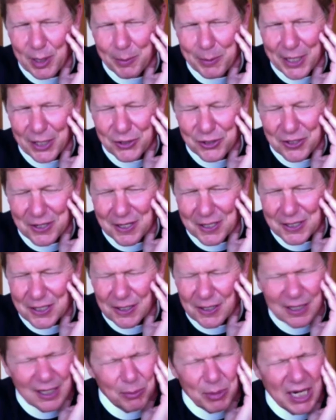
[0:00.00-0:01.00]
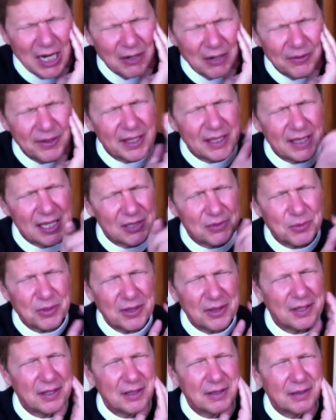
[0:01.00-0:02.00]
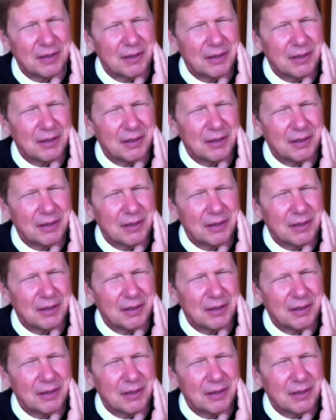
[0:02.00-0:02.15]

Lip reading: about Josh Hawley, but I don't think that's what the